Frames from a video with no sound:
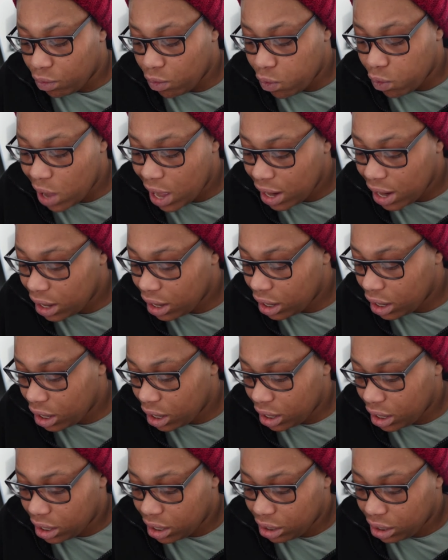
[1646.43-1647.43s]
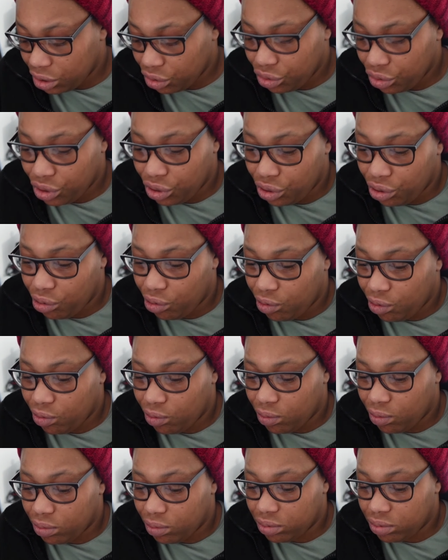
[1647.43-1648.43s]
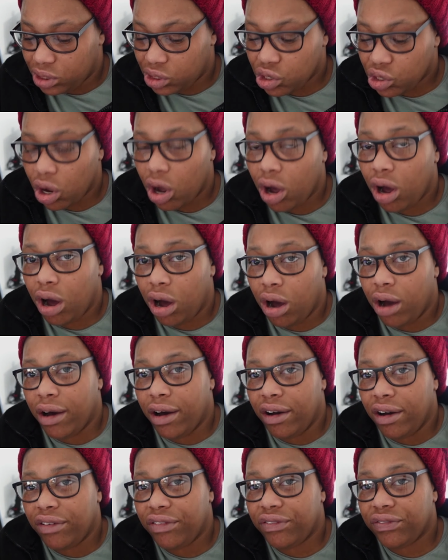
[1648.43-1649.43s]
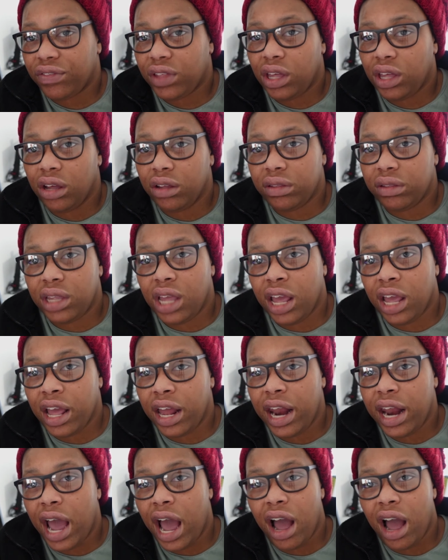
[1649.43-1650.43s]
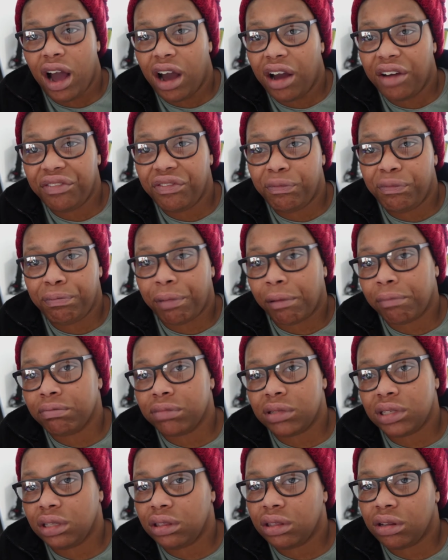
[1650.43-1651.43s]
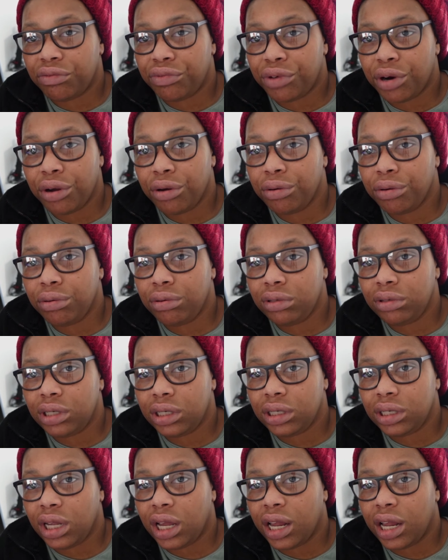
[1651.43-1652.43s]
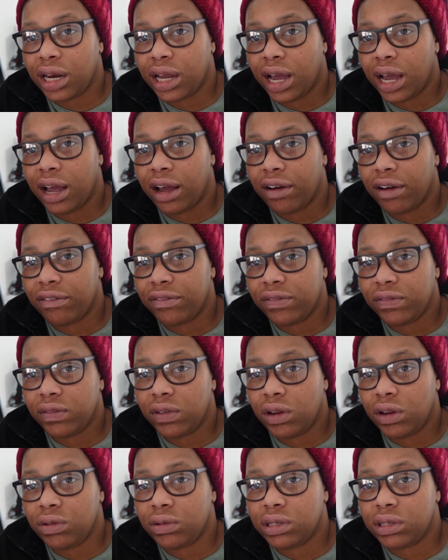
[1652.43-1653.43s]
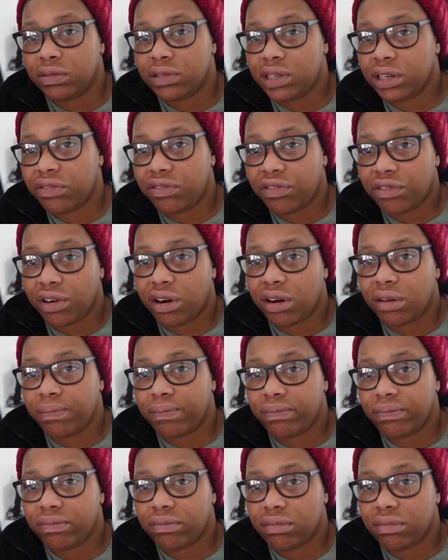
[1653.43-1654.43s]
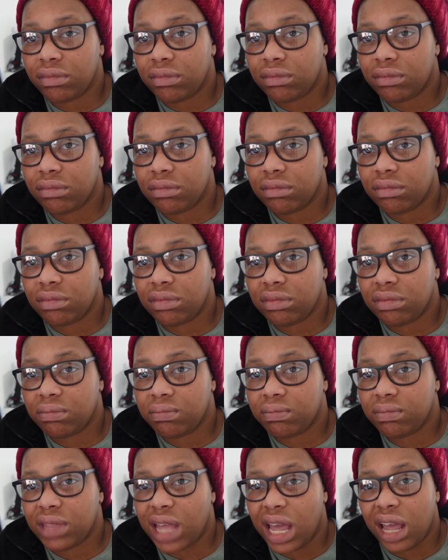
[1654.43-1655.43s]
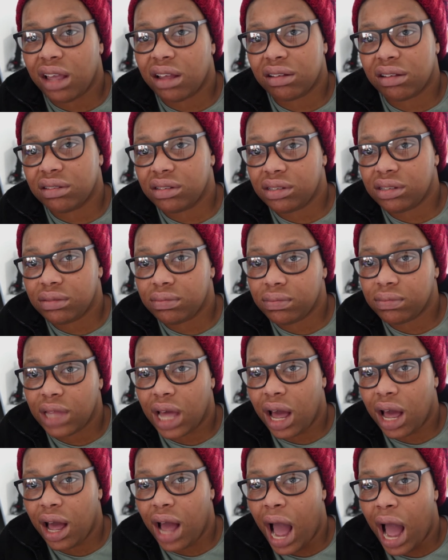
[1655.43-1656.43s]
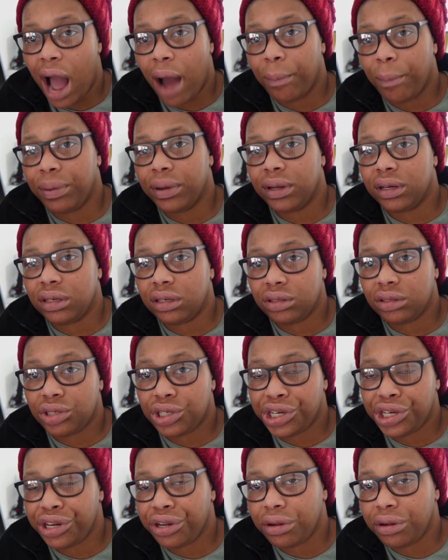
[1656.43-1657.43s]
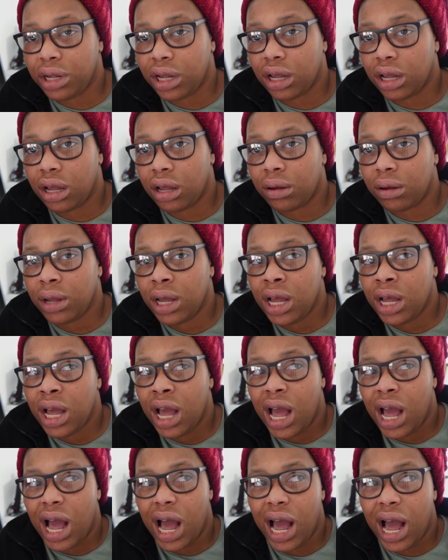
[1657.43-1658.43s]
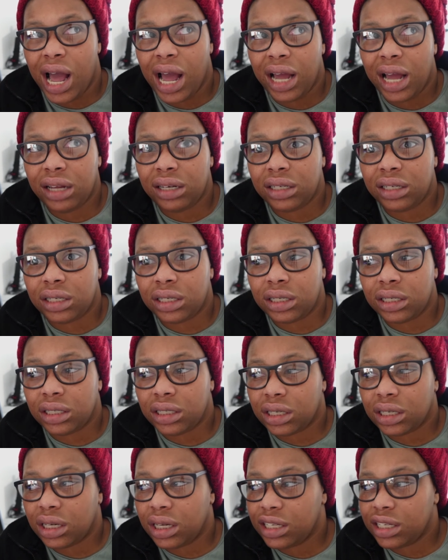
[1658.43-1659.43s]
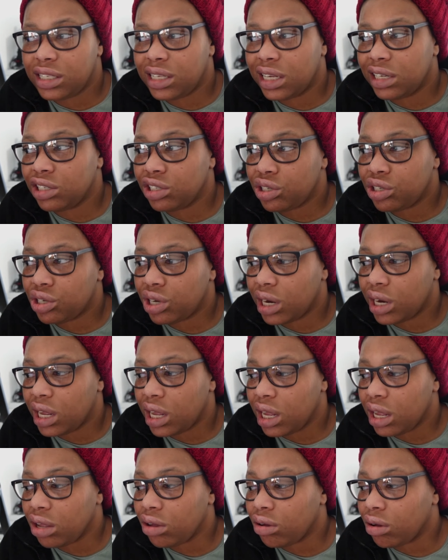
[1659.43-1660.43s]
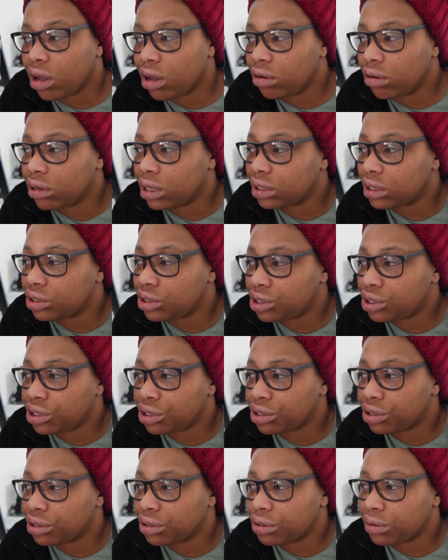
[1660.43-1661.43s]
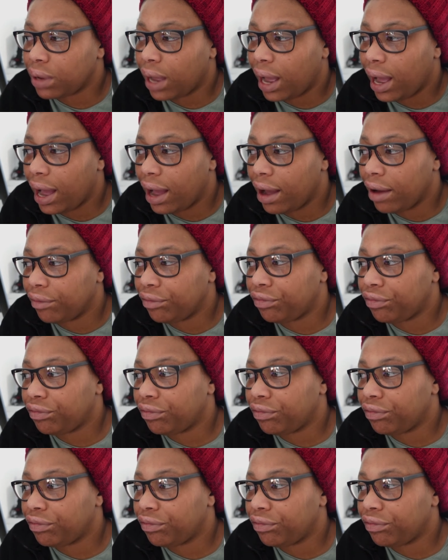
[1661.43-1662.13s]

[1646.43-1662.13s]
when you start off, you're gonna have bumps in the road, and you're gonna have loads of different things that happen to you, and essentially you're going to have